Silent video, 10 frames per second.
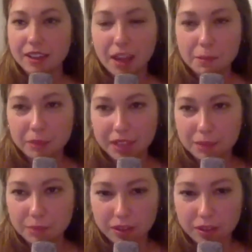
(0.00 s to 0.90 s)
I
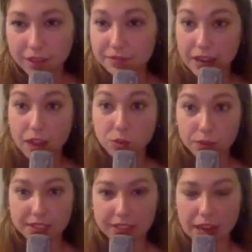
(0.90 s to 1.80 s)
blame
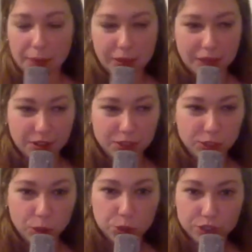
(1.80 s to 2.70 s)
it on
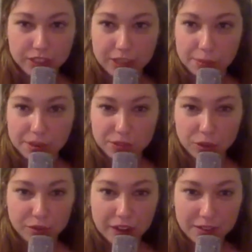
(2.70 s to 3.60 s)
Social Dilemma. So
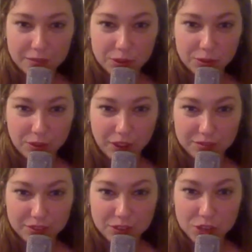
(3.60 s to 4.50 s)
if any of you have
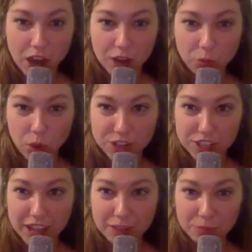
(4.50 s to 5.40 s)
not
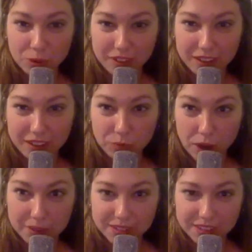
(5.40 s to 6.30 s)
watched that movie,
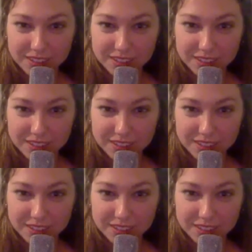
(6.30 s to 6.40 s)
Robin,